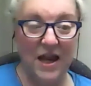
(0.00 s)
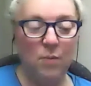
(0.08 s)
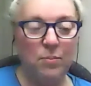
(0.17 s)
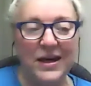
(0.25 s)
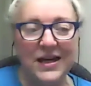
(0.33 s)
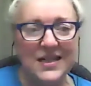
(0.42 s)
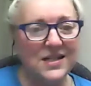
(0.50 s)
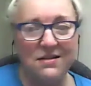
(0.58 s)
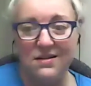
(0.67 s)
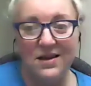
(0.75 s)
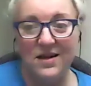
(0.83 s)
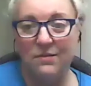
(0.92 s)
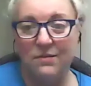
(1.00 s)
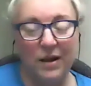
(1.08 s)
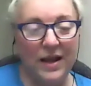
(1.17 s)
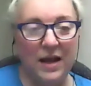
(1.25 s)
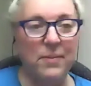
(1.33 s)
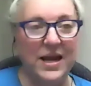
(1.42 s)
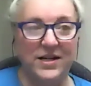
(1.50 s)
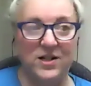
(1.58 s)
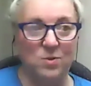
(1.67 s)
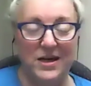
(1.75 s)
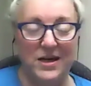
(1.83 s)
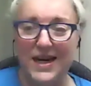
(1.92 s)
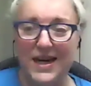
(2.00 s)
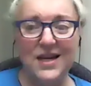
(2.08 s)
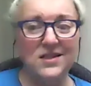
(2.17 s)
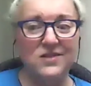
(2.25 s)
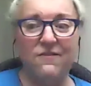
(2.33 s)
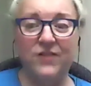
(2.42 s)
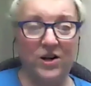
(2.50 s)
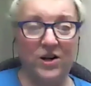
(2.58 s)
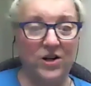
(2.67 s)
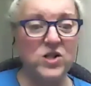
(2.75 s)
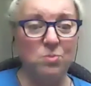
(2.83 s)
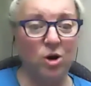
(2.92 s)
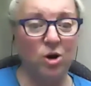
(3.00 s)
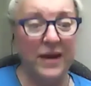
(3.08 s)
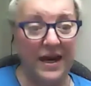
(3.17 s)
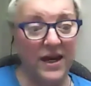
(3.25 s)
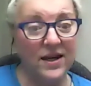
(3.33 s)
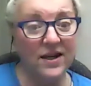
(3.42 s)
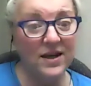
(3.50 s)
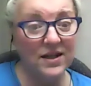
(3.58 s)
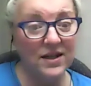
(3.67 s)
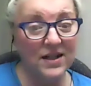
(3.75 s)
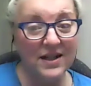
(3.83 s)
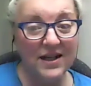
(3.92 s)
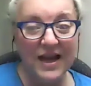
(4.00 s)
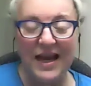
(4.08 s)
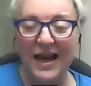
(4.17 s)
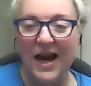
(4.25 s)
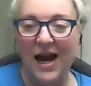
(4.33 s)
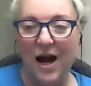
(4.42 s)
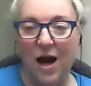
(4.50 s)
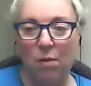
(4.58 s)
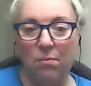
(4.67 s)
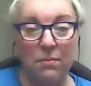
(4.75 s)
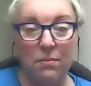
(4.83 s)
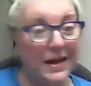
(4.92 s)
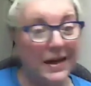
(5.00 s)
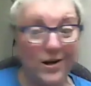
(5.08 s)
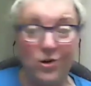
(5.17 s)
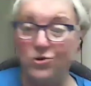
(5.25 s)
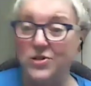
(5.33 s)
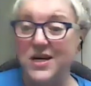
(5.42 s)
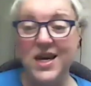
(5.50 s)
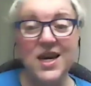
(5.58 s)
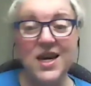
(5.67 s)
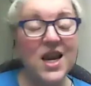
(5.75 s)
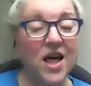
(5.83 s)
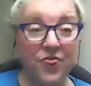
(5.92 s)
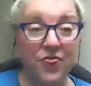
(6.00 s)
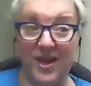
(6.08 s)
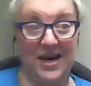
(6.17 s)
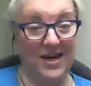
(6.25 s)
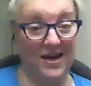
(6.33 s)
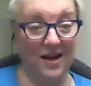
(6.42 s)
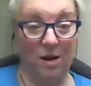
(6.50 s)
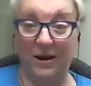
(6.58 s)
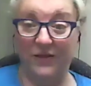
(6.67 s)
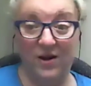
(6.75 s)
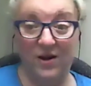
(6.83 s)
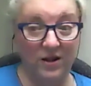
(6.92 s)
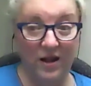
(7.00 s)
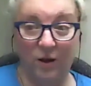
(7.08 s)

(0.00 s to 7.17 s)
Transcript: because the like my husband, he is a very smart man. Um, he knows nothing about the online